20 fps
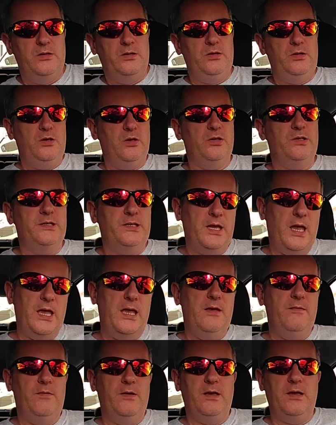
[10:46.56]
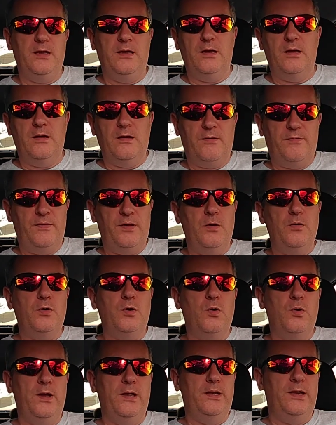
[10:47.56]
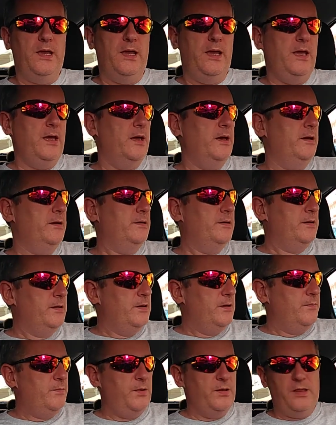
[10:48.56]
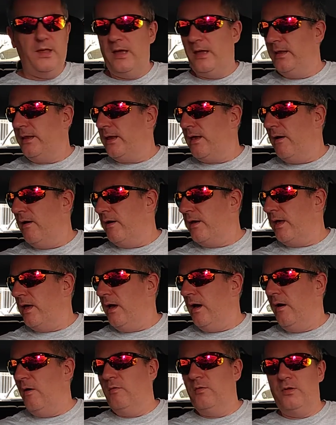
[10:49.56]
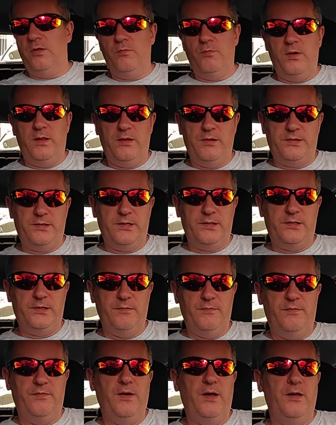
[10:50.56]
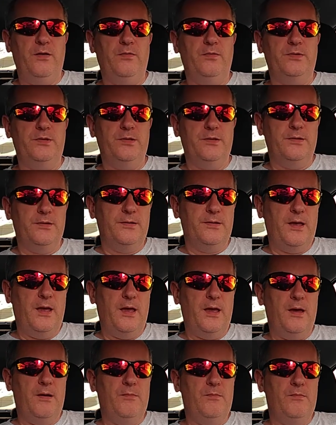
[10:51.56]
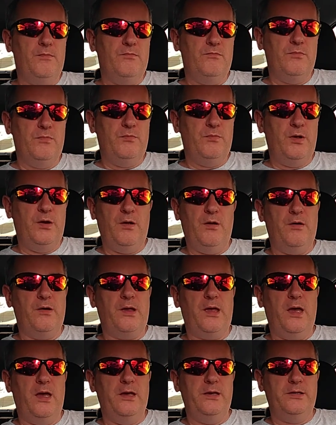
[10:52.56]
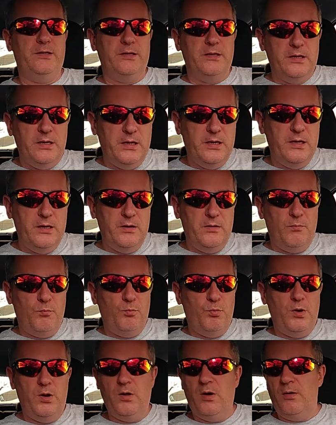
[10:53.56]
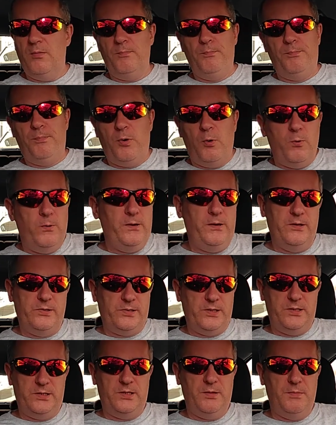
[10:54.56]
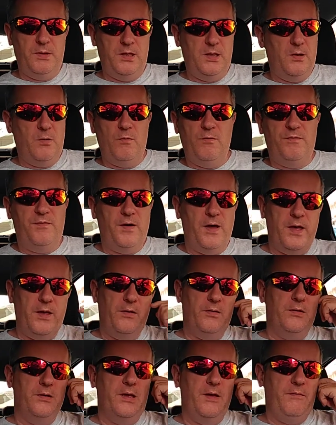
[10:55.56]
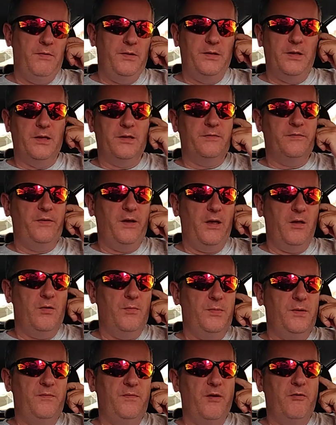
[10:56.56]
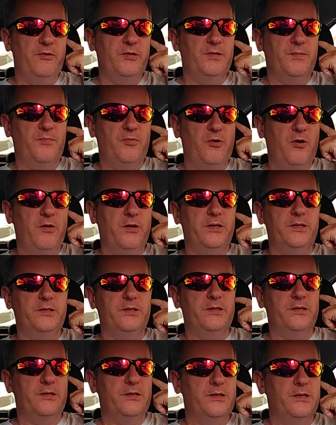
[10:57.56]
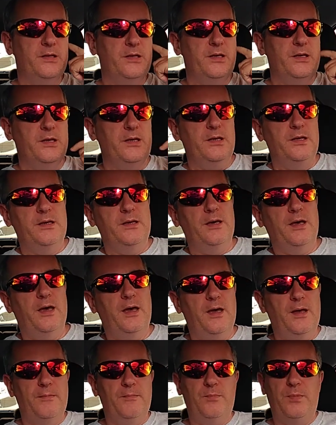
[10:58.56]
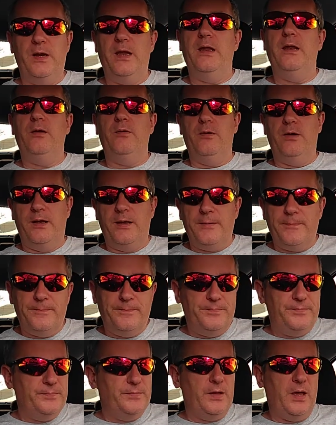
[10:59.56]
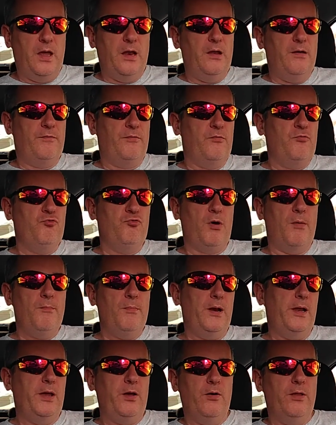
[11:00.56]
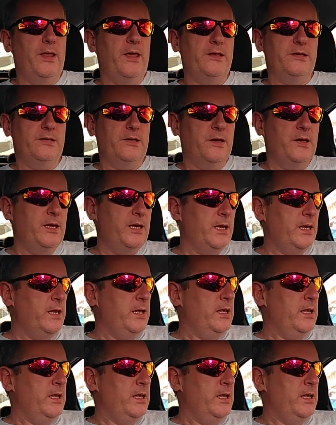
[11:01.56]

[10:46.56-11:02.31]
you're saving a few quid here, but then can't get hold of them when the system fails. In our case, we're not putting a system in that will fail. If it does fail, I'll be very surprised. But anyway, enough grumbling on that side.